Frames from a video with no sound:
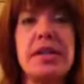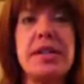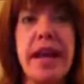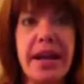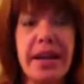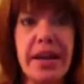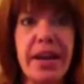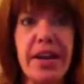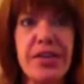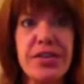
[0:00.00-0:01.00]

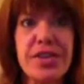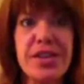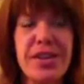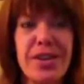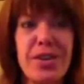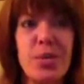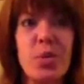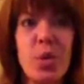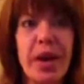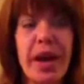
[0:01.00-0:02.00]
deadlift
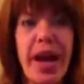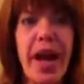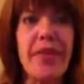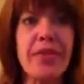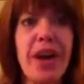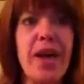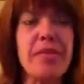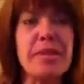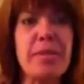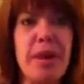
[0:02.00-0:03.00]
1.5
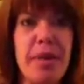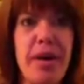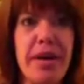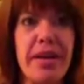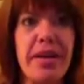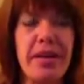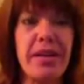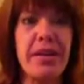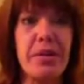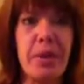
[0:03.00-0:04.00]
times my body
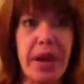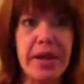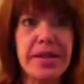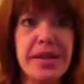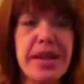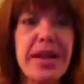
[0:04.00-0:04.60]
weight.